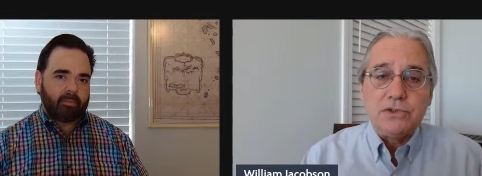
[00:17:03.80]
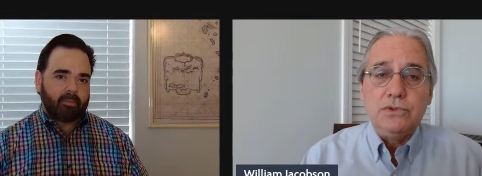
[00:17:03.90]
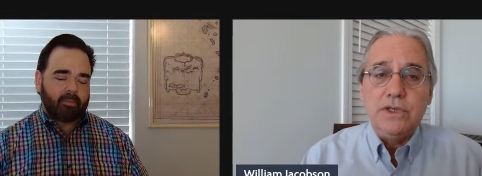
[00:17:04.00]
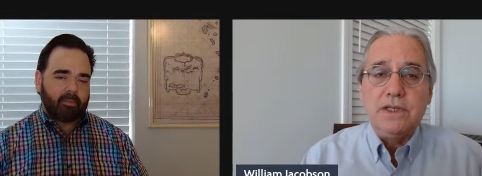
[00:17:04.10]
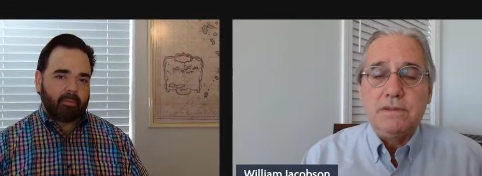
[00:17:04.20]
Speaker 1: are
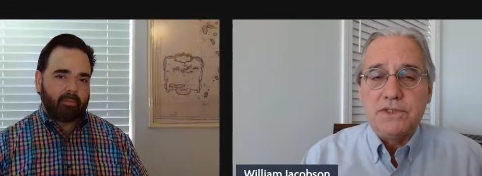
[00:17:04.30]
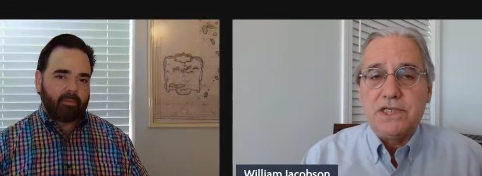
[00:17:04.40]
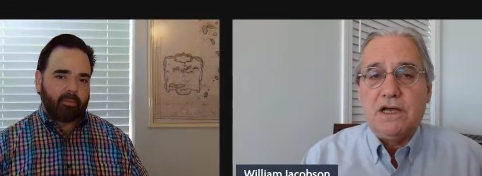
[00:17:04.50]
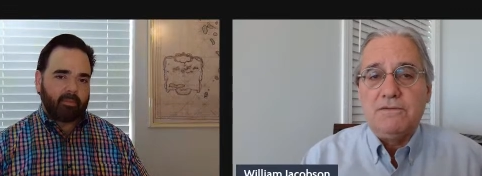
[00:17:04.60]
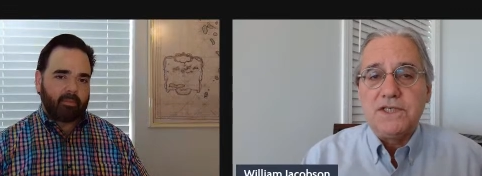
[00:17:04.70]
deluding
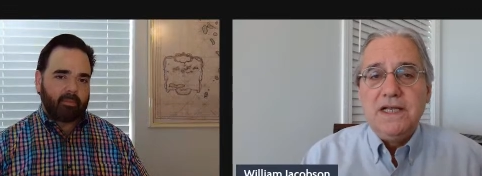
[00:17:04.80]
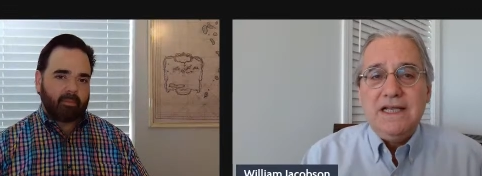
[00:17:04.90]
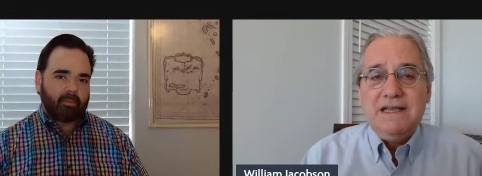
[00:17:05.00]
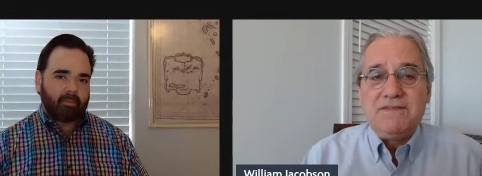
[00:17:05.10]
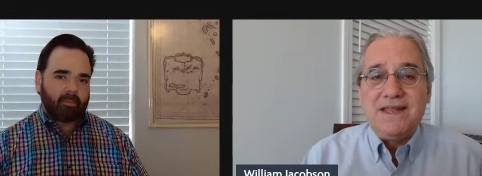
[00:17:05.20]
themselves
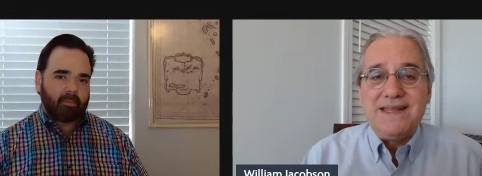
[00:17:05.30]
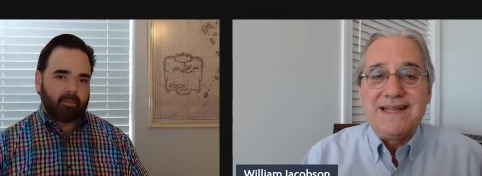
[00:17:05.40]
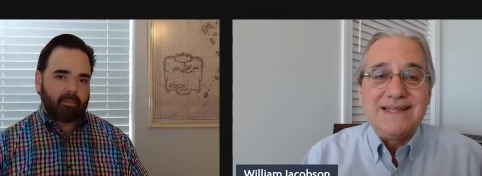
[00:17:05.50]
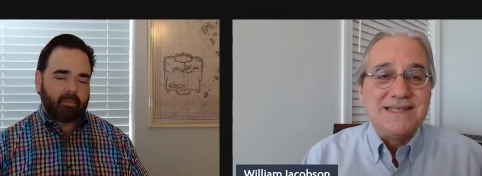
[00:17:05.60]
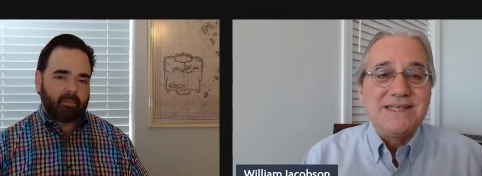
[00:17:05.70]
if they
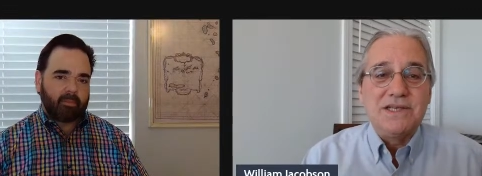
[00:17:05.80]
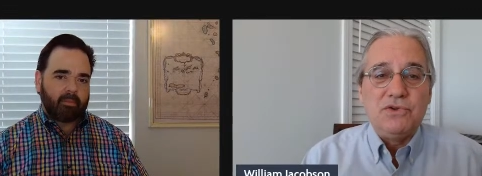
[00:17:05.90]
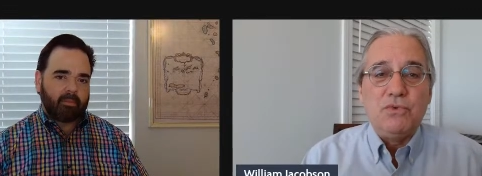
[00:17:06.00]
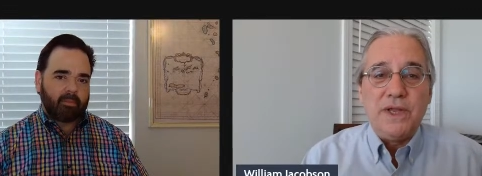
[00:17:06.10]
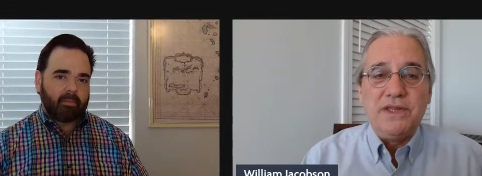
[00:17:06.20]
think this
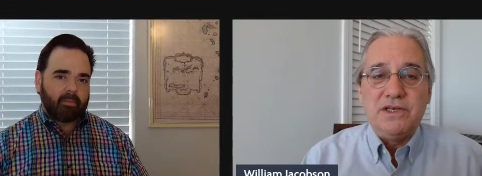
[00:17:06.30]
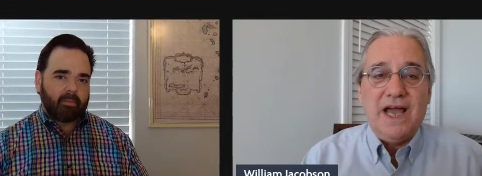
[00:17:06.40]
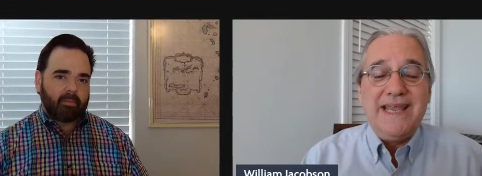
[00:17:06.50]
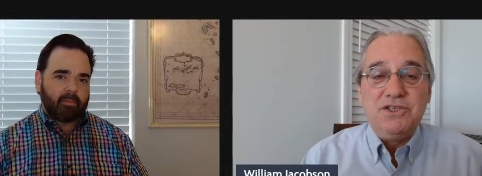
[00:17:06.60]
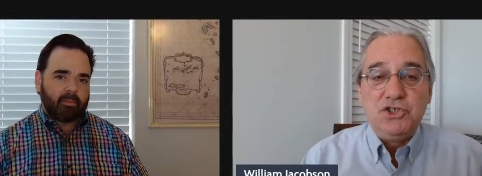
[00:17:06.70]
is going to
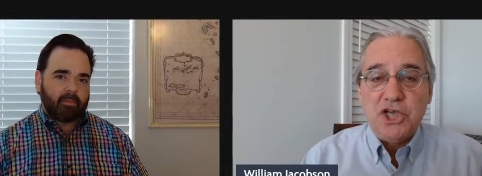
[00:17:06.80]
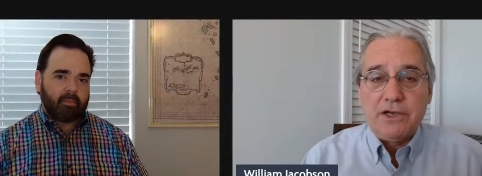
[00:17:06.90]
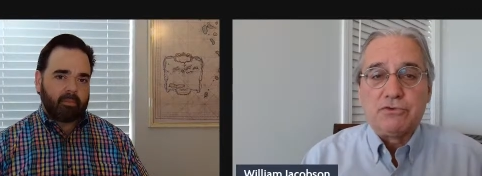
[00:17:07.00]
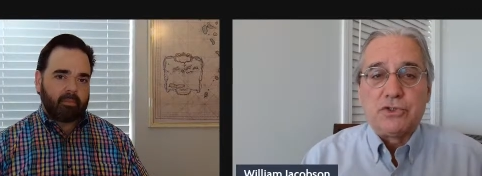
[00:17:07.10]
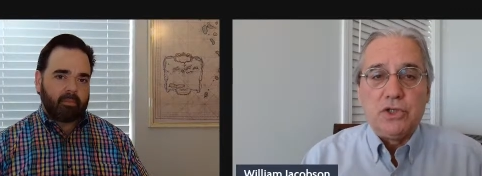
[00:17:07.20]
win a
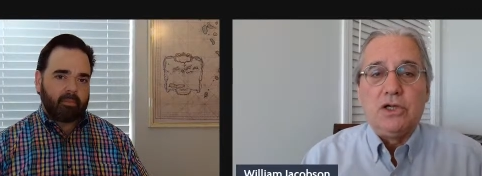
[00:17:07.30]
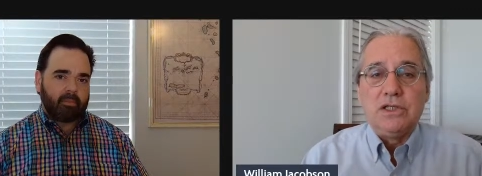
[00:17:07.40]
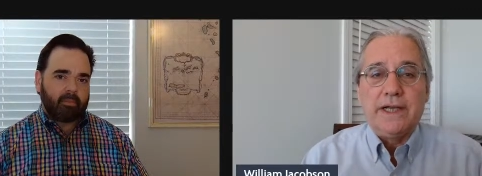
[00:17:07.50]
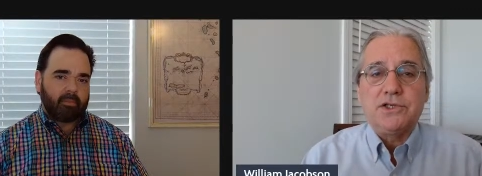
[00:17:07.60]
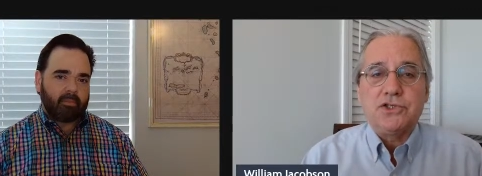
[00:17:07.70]

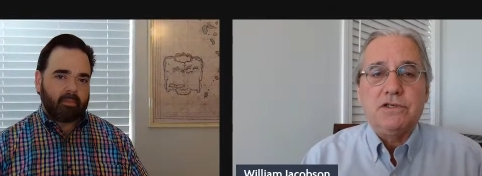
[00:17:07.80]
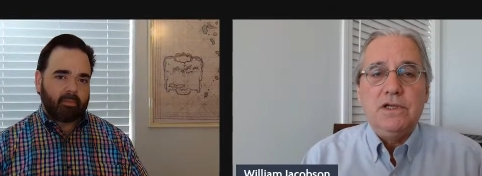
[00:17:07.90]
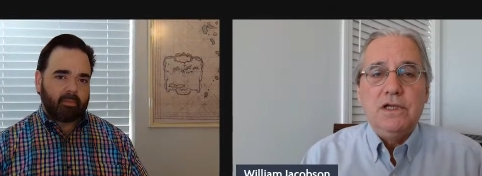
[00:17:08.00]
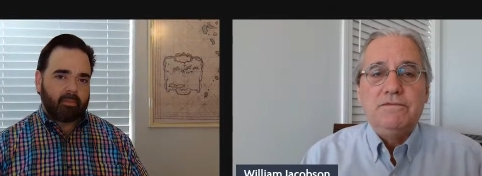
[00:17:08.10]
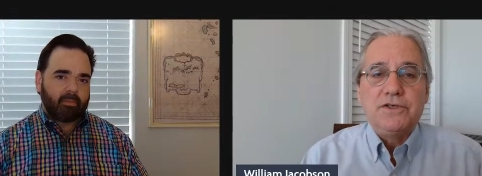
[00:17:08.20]
general
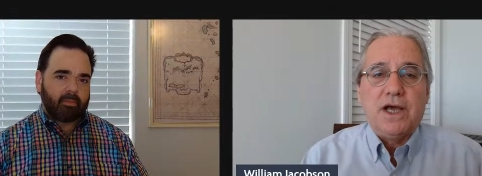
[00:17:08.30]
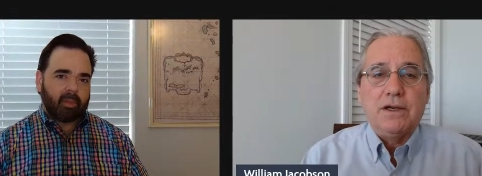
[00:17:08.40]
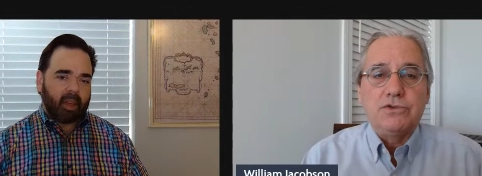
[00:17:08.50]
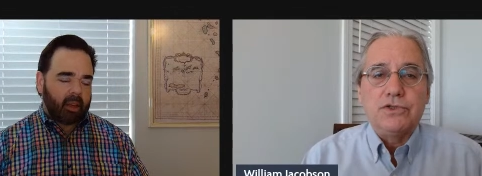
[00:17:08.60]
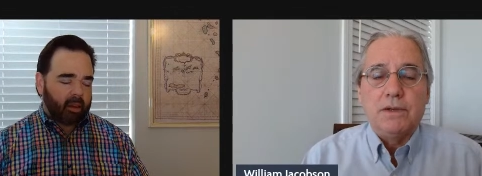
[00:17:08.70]
election for
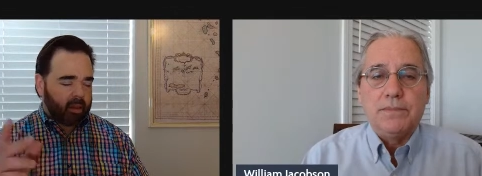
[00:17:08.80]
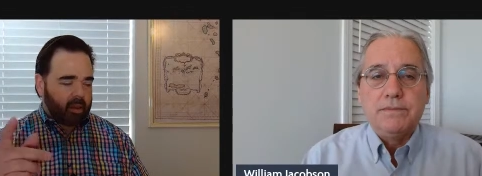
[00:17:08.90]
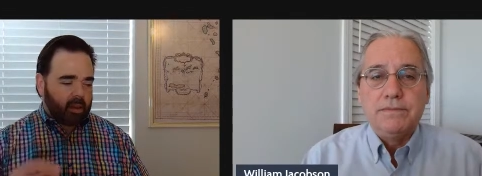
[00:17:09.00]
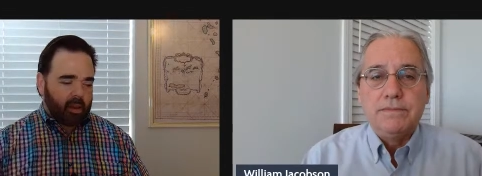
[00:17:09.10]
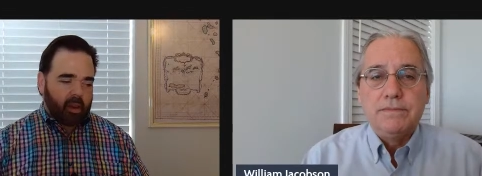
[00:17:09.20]
Donald
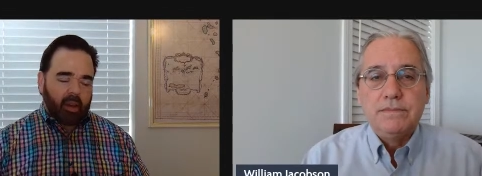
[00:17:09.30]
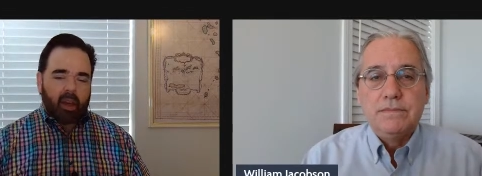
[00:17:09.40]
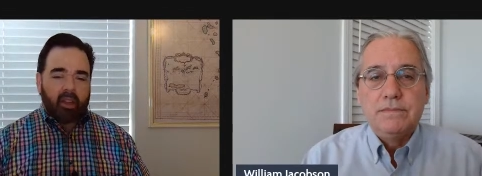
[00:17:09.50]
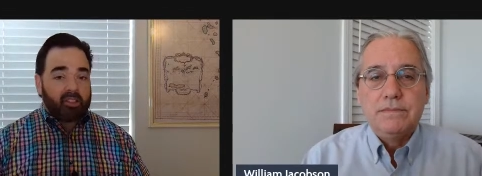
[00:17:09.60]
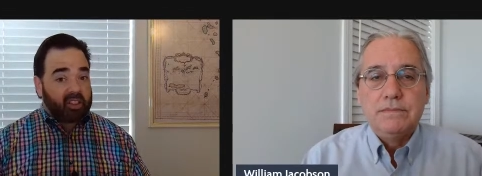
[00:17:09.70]
Trump.
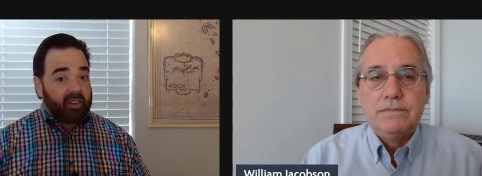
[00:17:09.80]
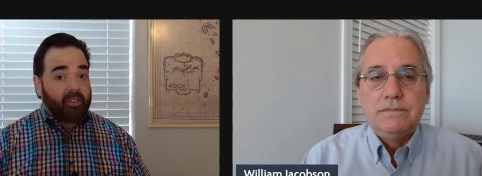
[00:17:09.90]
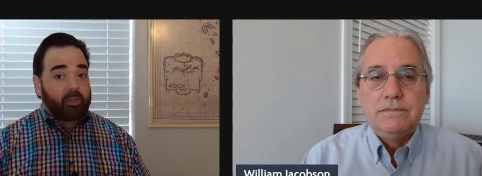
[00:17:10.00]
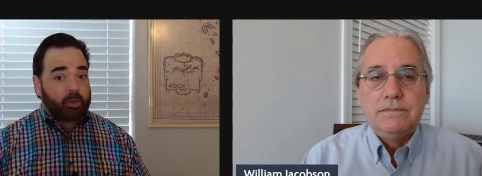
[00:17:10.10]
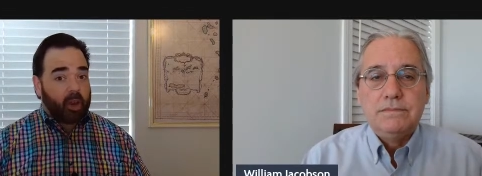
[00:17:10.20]
Speaker 2: There's a
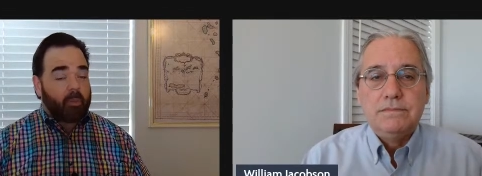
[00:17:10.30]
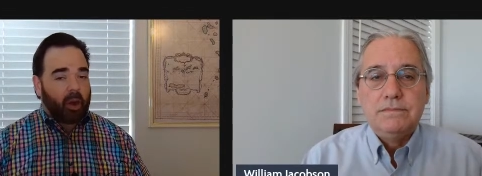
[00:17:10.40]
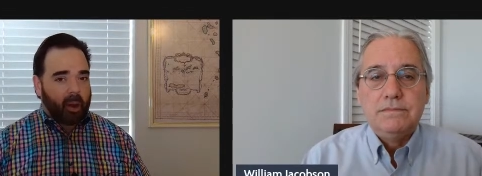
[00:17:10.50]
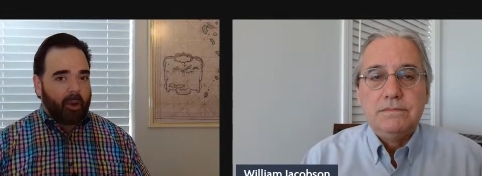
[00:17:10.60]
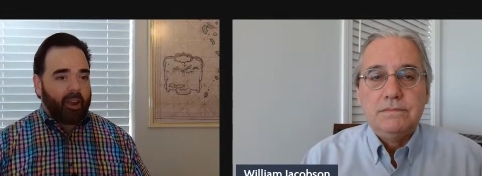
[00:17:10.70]
difference between a
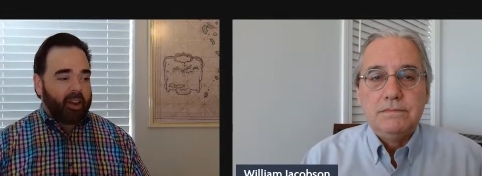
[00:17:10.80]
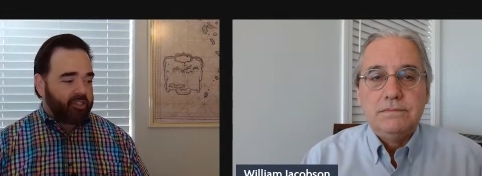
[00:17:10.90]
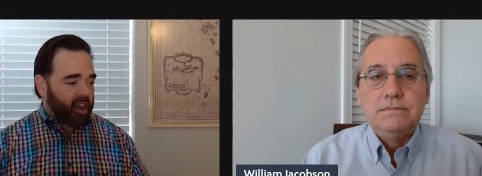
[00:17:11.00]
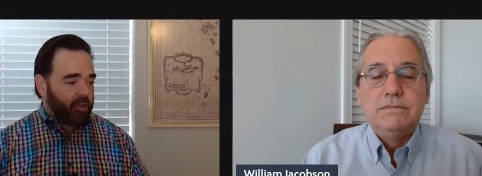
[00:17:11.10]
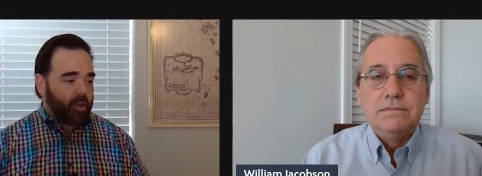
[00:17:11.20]
primary and
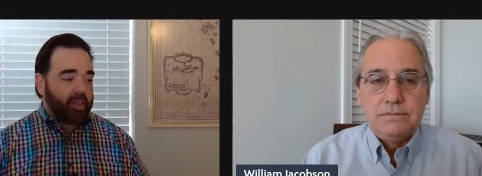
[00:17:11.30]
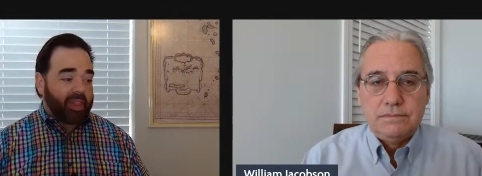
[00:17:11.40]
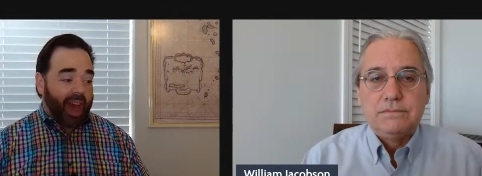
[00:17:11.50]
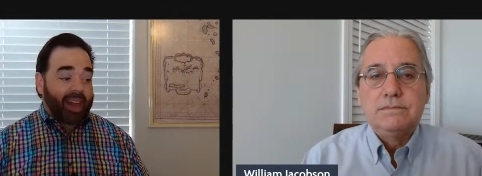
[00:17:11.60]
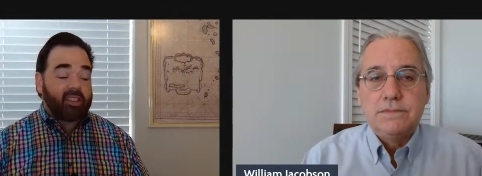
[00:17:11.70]
a
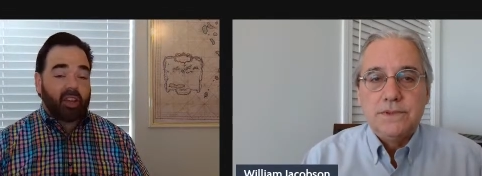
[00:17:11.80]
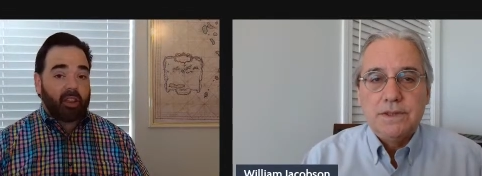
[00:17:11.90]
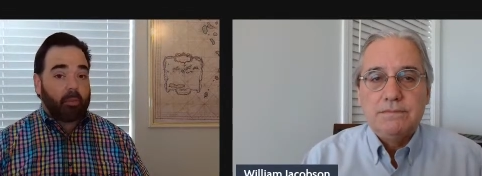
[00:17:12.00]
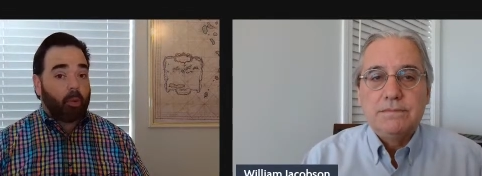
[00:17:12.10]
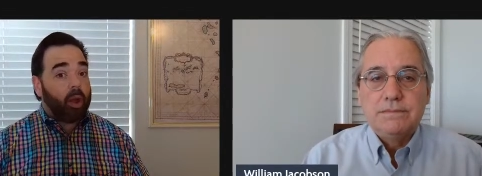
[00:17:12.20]
general. That's
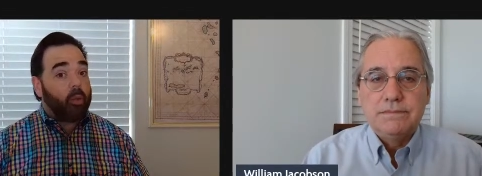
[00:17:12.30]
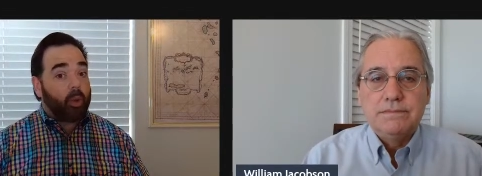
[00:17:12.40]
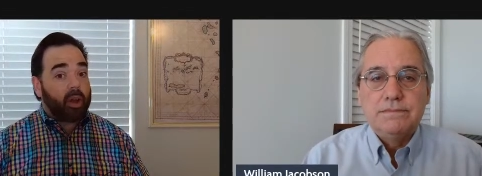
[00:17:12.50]
the point.